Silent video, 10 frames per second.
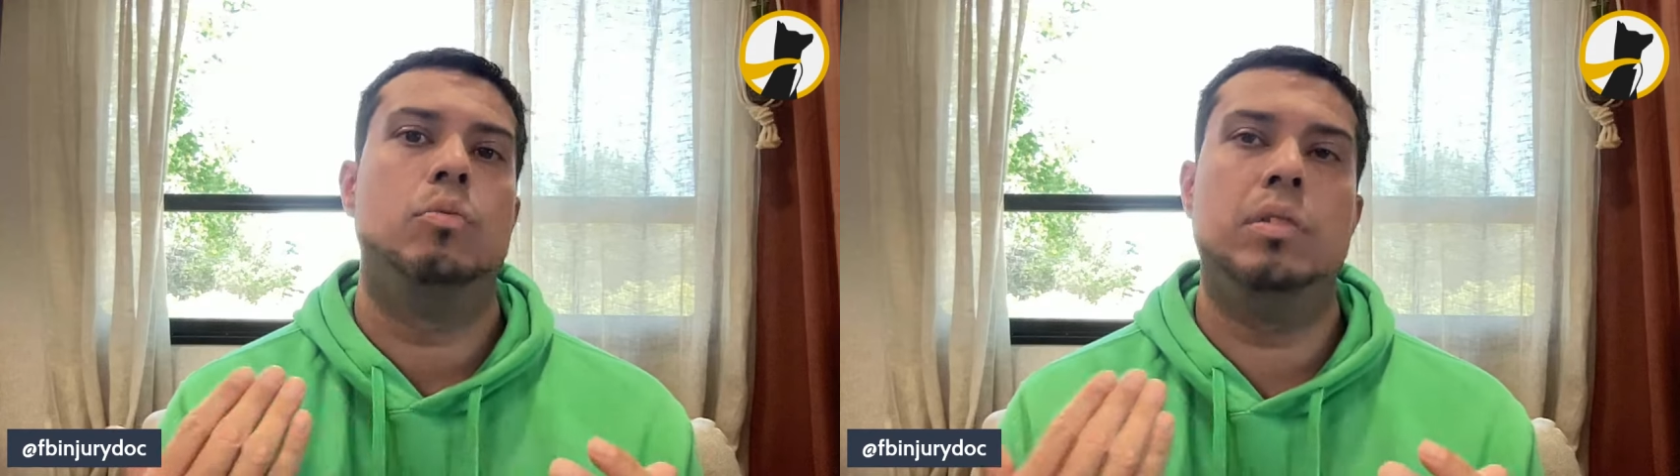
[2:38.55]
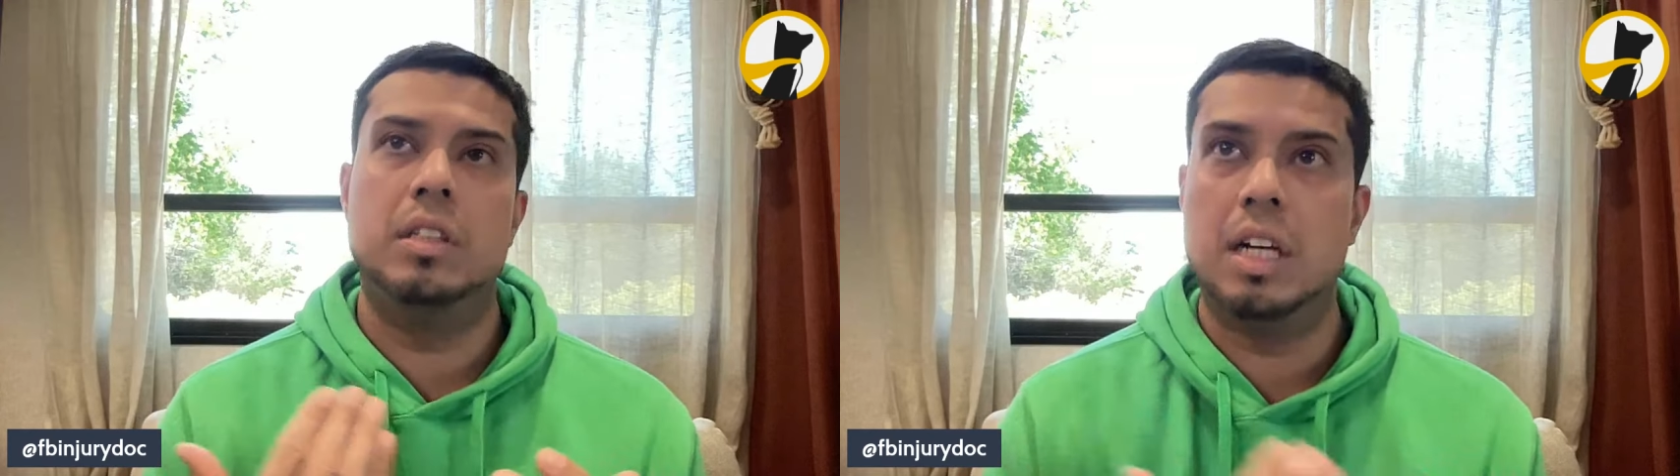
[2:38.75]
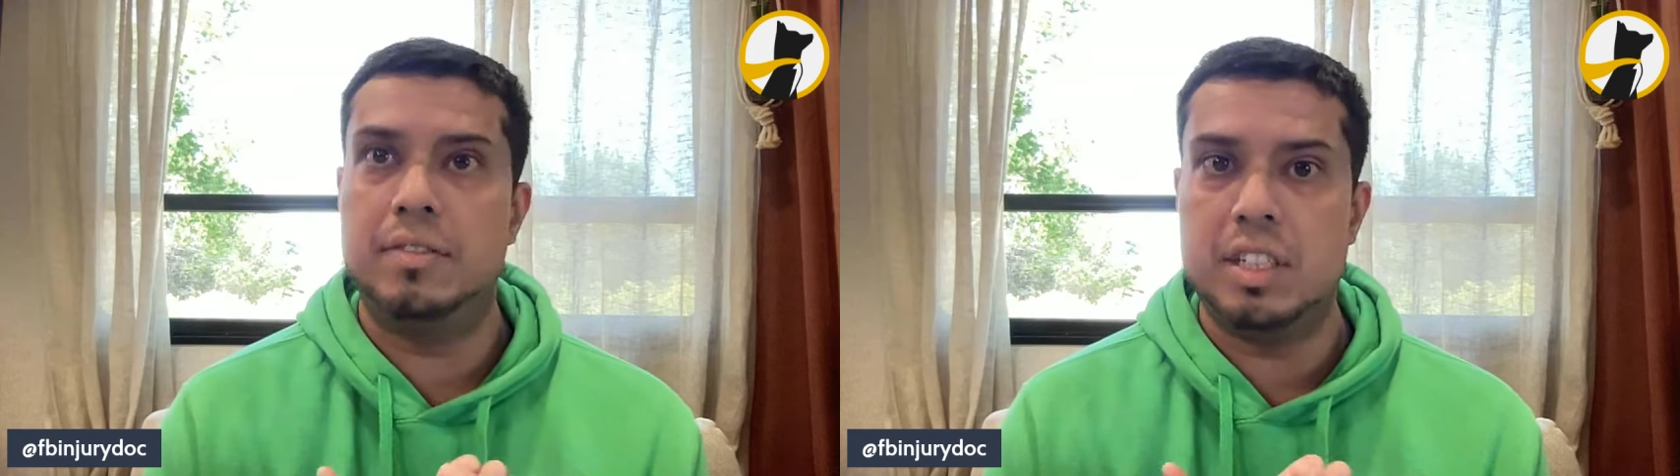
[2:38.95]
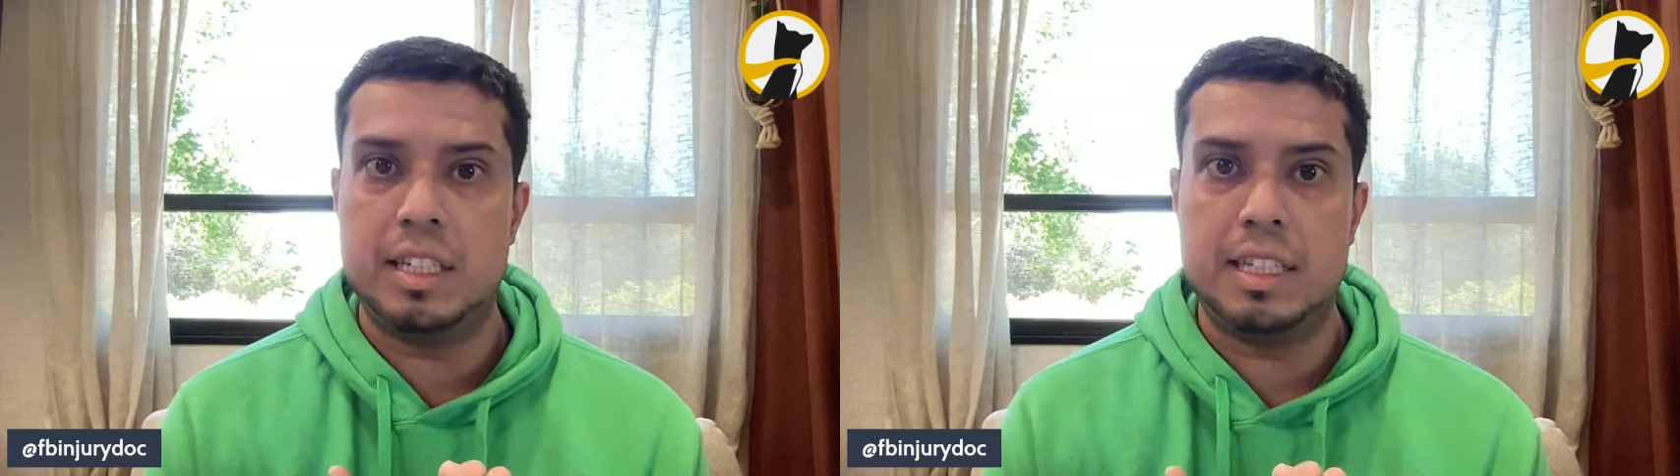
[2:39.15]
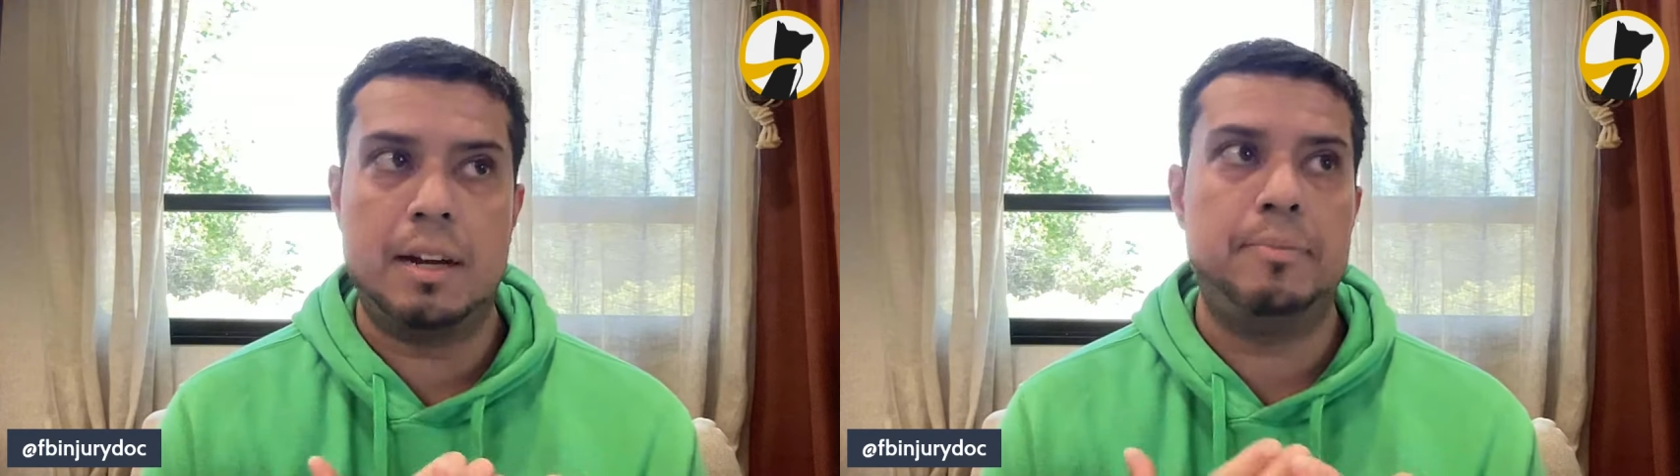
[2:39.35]
We love to
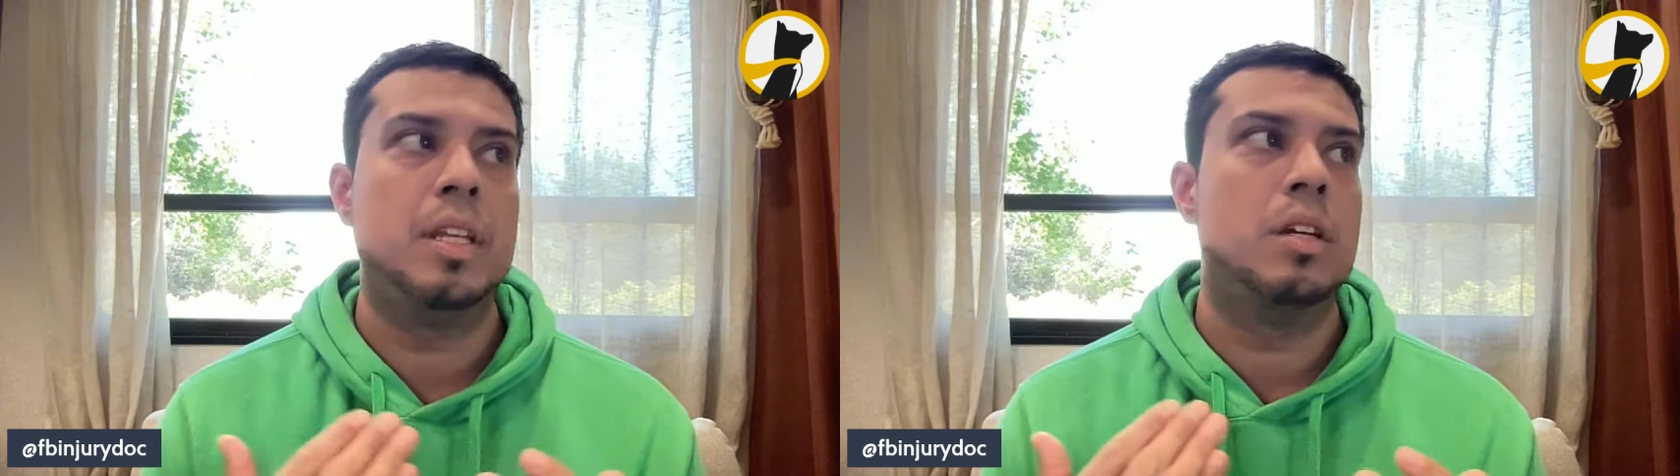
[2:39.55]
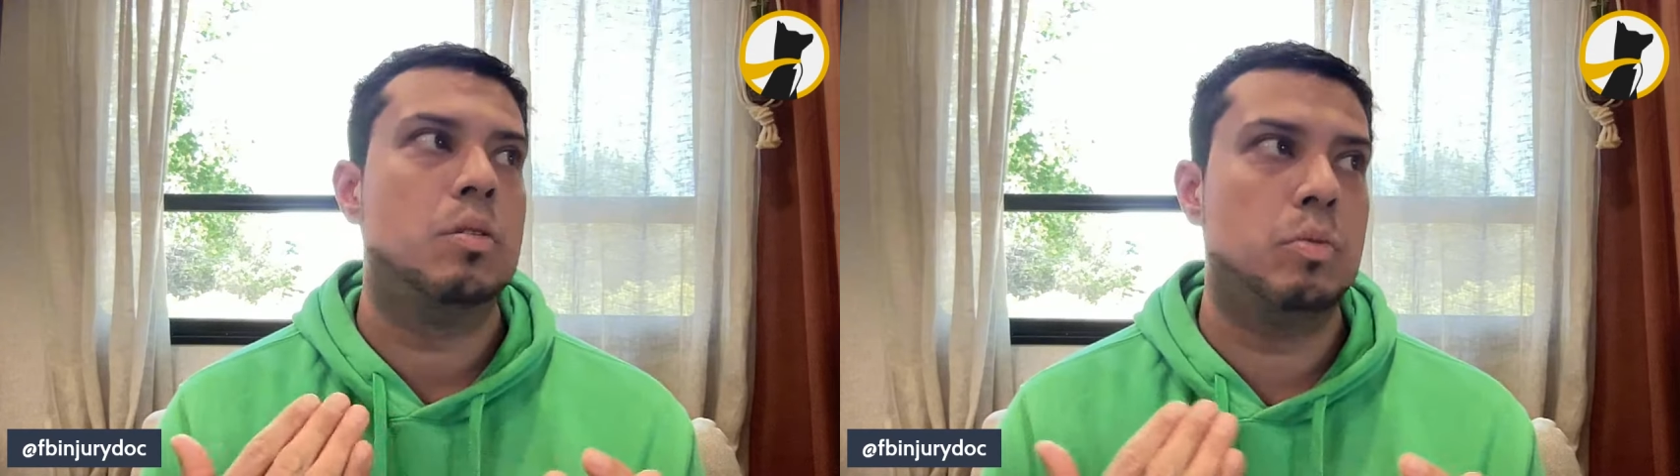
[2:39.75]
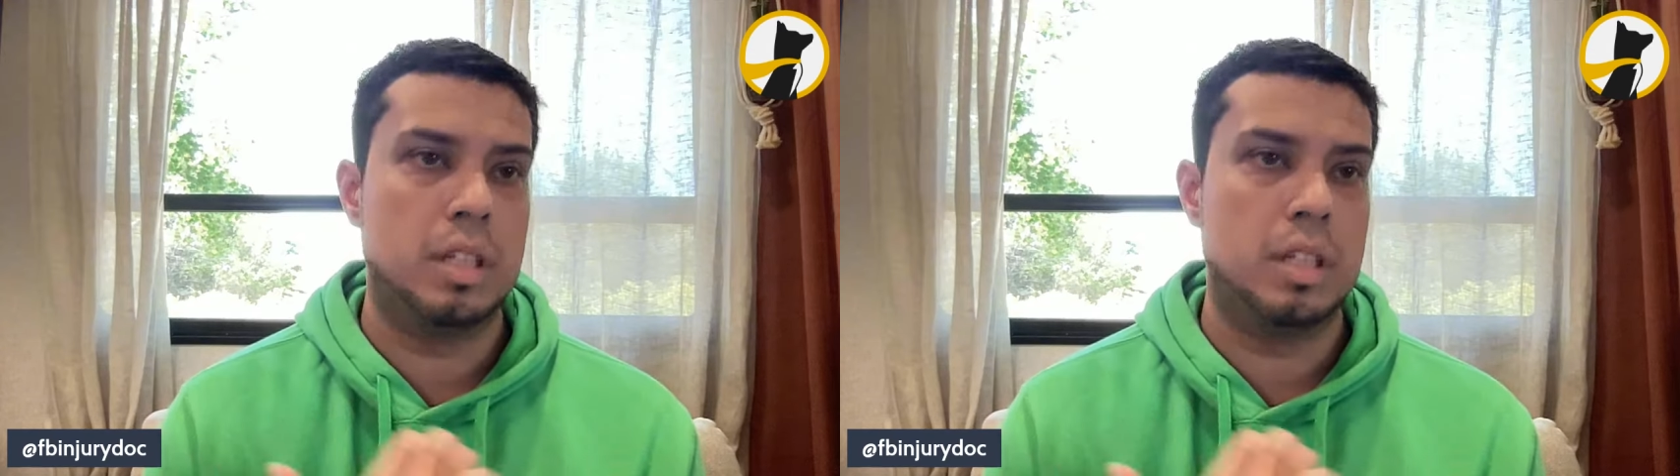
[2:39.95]
see that. We